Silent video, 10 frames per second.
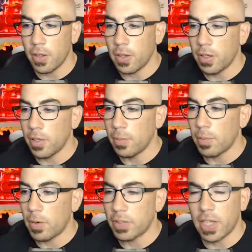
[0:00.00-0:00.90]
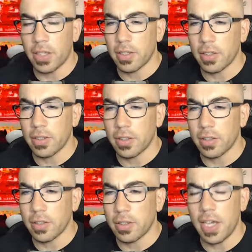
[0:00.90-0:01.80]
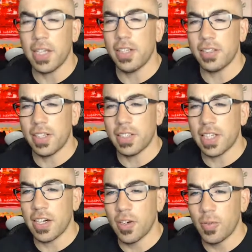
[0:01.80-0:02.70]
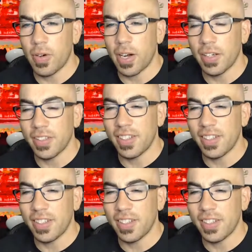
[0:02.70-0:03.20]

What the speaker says: I was like, hey, that's San Onofre.